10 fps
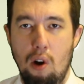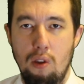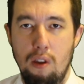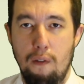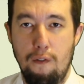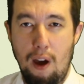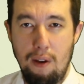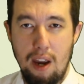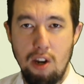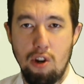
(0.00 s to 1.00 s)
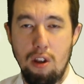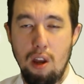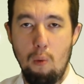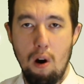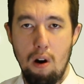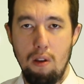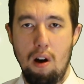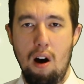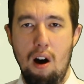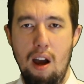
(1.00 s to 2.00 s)
the foundation. There were on the
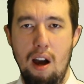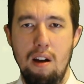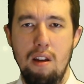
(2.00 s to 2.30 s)
higher.